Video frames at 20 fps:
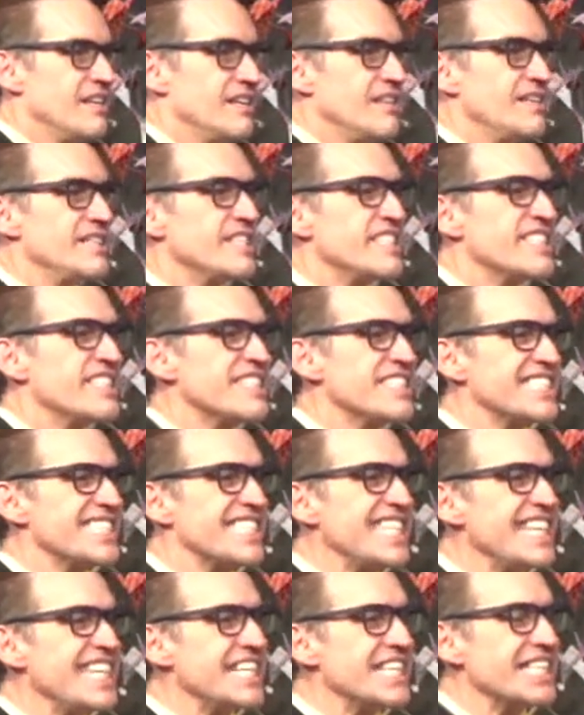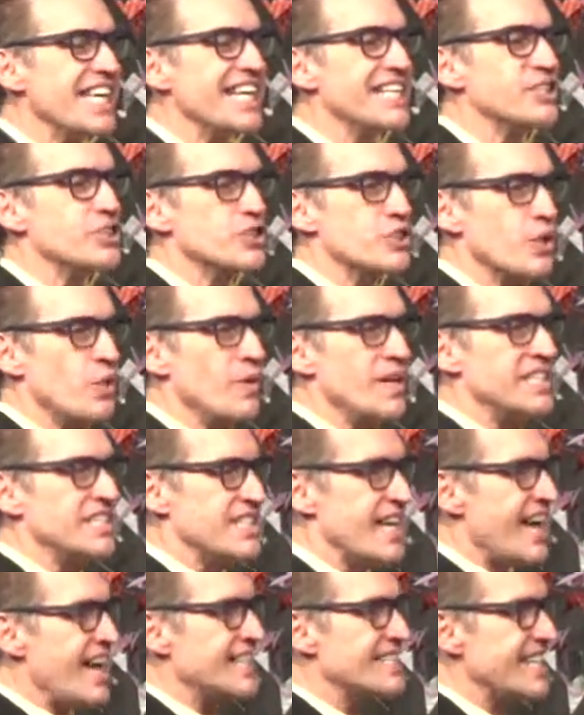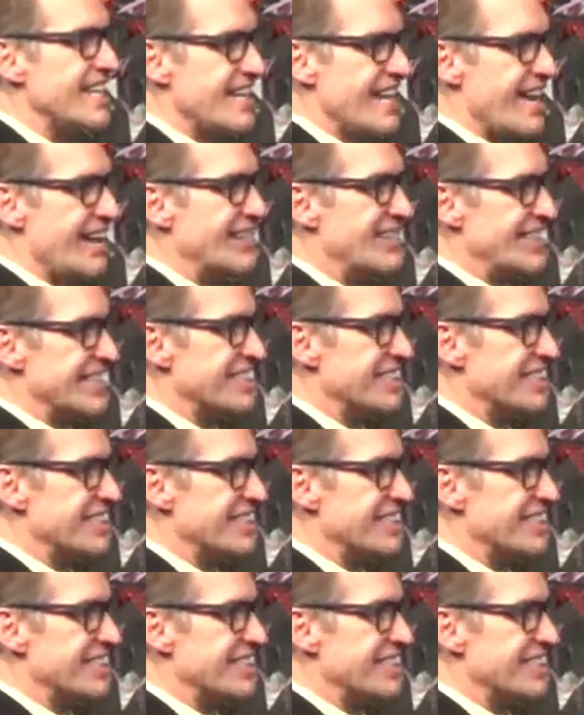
is to see that choice acting out in